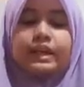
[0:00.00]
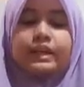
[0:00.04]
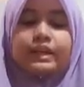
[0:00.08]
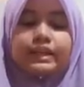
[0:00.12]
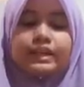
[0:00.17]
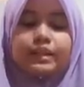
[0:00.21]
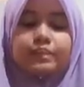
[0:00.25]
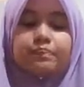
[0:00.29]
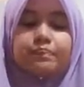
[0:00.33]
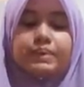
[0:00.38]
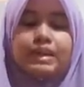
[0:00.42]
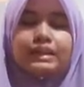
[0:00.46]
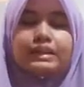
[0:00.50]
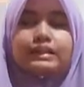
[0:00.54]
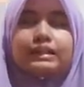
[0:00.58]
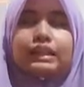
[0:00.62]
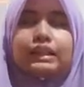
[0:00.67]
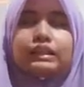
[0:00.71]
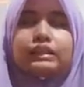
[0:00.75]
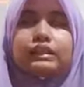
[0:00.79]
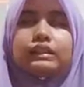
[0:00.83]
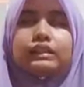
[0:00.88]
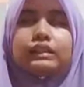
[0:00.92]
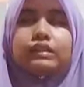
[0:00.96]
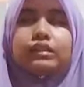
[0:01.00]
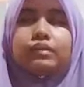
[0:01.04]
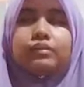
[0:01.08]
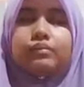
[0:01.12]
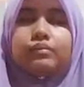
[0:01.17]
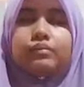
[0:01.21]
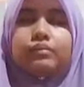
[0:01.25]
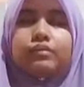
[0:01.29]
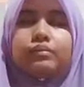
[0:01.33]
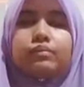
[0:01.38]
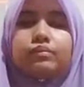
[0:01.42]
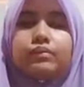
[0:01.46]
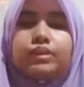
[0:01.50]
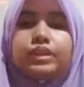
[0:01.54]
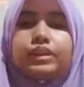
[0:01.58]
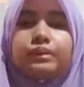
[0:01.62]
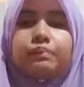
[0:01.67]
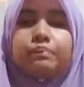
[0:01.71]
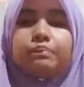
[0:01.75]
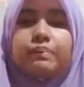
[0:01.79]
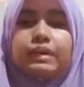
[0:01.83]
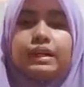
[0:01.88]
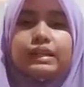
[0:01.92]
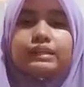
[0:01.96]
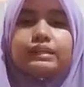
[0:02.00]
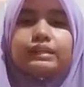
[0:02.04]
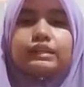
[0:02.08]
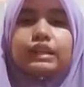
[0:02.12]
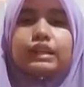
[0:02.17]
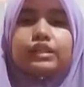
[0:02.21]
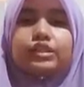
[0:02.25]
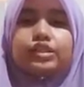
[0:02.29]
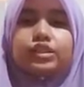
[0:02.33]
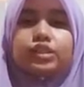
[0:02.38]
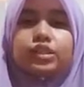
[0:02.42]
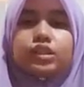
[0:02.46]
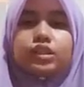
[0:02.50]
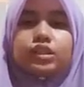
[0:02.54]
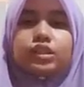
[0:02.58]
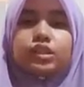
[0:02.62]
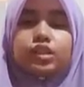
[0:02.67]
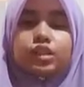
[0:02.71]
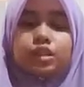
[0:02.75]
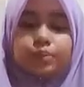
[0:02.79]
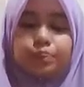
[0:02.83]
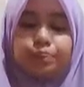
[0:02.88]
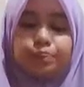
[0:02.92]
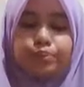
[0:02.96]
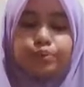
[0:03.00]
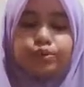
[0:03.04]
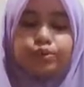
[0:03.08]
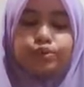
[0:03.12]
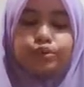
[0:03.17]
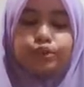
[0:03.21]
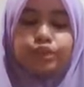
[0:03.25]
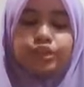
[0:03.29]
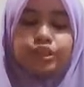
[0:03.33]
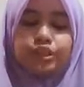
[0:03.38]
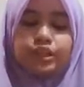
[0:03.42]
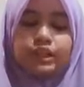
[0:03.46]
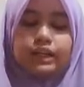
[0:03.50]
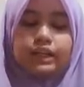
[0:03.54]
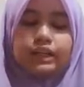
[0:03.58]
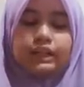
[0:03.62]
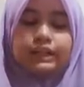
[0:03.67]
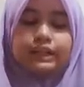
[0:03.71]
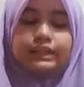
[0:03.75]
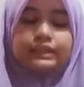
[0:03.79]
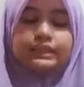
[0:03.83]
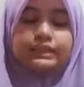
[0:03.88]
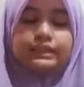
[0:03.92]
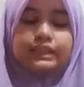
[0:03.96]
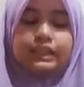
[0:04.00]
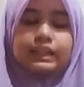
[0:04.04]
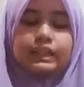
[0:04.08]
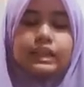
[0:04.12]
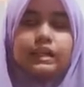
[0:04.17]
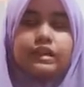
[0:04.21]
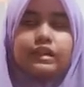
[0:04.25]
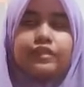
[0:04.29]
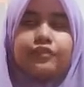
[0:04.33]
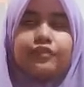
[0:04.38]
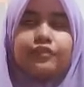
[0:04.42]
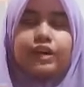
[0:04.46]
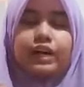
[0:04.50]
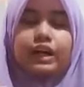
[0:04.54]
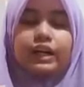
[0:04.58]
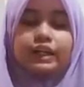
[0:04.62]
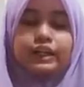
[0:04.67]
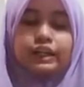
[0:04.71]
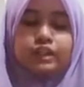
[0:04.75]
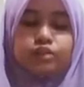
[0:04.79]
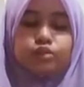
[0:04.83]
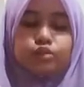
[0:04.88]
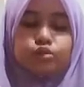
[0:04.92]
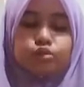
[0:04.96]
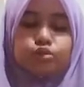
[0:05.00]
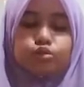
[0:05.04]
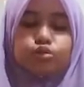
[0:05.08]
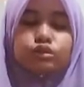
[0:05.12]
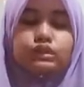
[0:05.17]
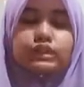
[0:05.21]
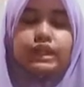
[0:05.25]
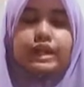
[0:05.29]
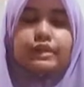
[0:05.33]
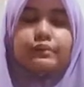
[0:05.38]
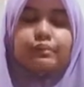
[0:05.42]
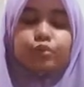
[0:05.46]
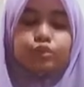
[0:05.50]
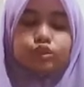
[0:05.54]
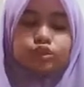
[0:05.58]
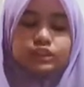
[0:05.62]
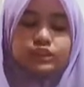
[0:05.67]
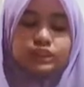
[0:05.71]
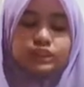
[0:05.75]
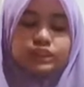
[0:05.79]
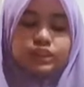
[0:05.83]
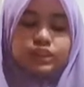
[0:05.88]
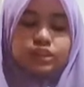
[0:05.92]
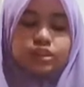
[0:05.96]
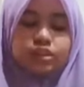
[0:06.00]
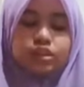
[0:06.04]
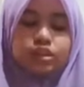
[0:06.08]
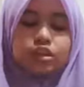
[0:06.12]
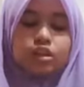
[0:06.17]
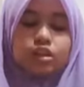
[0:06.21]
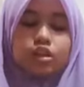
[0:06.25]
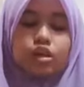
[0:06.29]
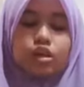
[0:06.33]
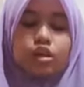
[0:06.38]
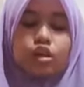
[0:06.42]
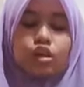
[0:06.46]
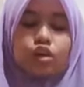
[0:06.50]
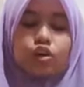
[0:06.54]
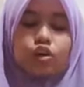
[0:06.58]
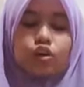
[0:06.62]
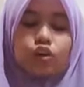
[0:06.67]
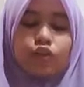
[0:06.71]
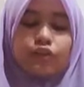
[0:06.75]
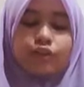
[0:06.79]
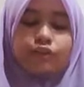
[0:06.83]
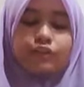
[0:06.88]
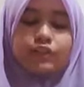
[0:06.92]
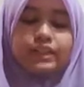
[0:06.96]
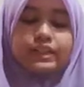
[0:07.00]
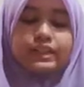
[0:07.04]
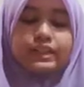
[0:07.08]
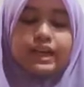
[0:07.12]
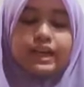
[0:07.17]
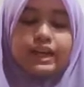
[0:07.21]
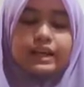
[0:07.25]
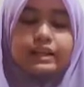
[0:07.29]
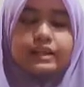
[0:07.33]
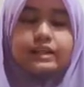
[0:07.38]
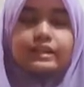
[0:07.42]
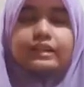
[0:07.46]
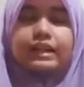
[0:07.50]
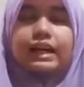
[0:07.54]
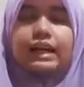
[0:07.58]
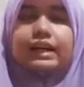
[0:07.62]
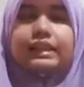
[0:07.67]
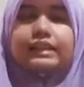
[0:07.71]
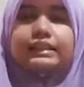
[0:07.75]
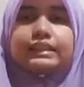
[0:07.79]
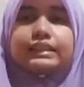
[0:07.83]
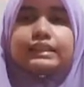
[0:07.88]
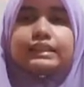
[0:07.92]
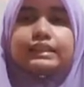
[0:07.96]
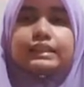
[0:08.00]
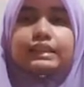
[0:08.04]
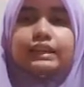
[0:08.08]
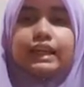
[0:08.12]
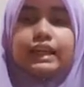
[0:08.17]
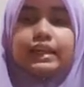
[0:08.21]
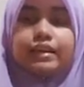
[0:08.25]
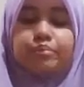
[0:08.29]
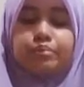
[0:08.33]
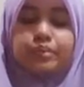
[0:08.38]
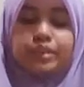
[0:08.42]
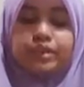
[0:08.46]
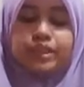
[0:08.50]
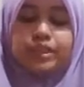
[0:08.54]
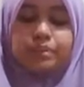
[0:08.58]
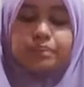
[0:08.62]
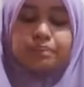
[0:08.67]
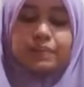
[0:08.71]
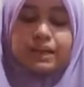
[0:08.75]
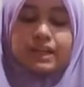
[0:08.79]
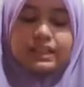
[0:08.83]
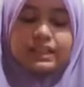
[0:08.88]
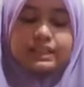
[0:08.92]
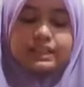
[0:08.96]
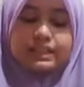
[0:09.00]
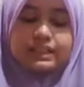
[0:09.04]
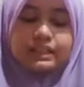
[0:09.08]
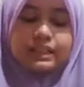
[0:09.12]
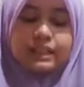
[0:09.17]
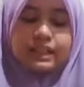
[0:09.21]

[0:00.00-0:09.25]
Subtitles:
The best structural approach is clarifying rules and procedure. Conflict that arise can minimize